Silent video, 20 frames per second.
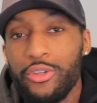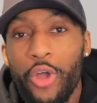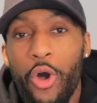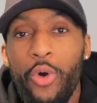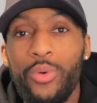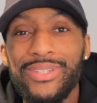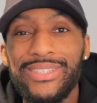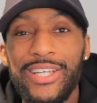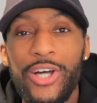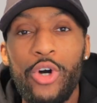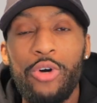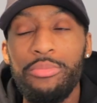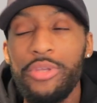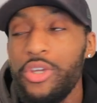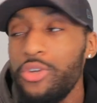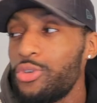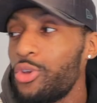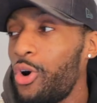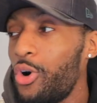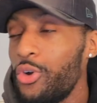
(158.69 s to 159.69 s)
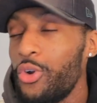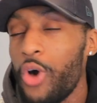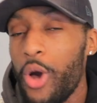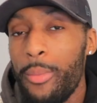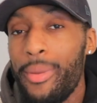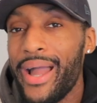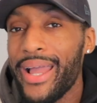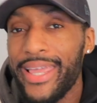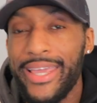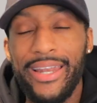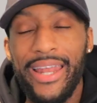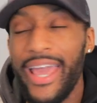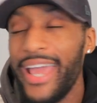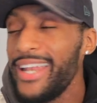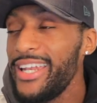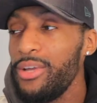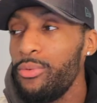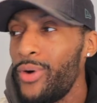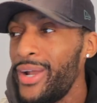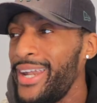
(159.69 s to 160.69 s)
Don't tell me you don't know about Kid.
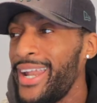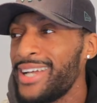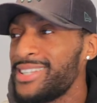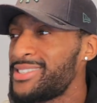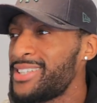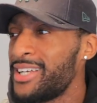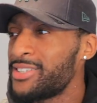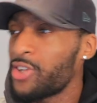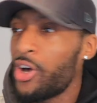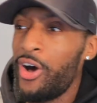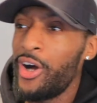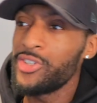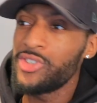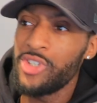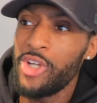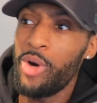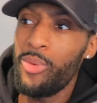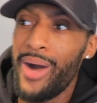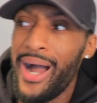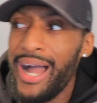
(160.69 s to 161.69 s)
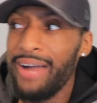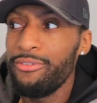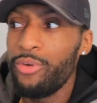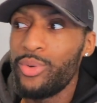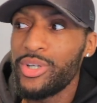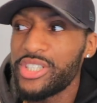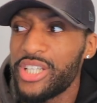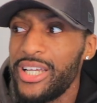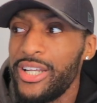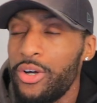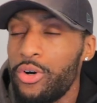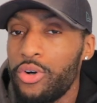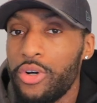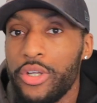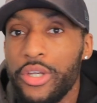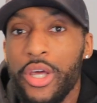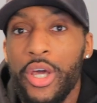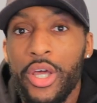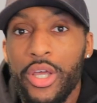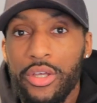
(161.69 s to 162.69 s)
Anyone that says, oh, you know what, I haven't watched
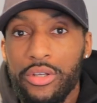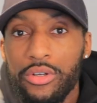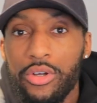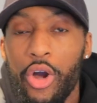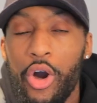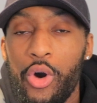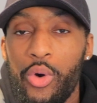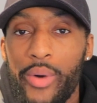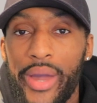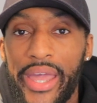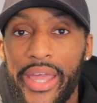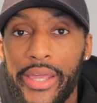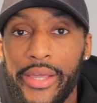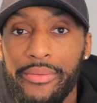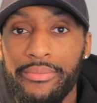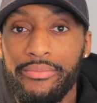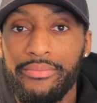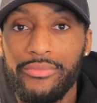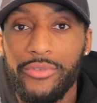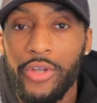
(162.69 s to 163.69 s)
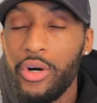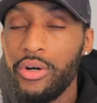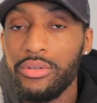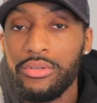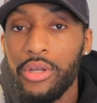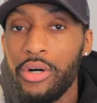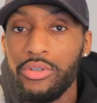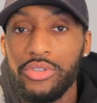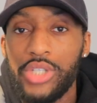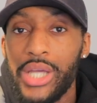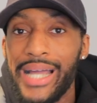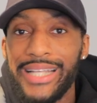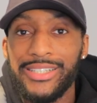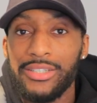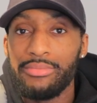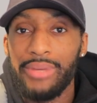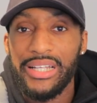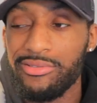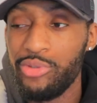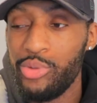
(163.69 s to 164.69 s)
Kidulthood, go away. Don't don't chat to
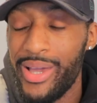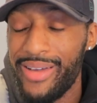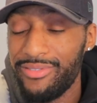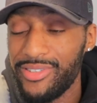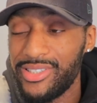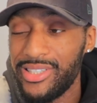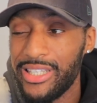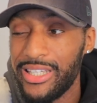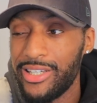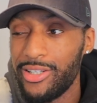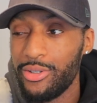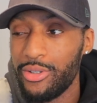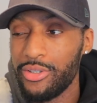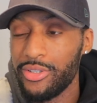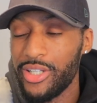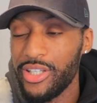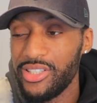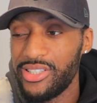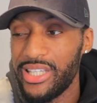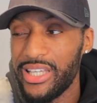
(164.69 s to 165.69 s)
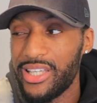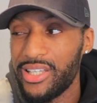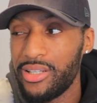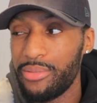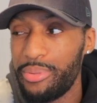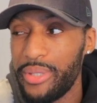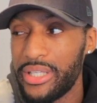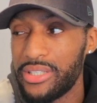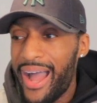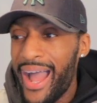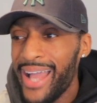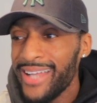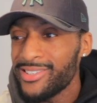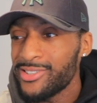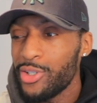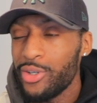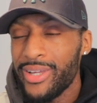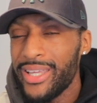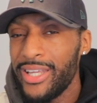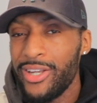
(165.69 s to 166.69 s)
man. You haven't seen Kidulthood. Are you taking the piss? I
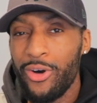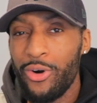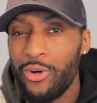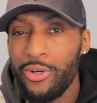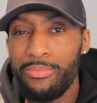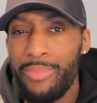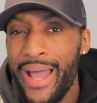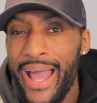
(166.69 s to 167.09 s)
saw Kidulthood by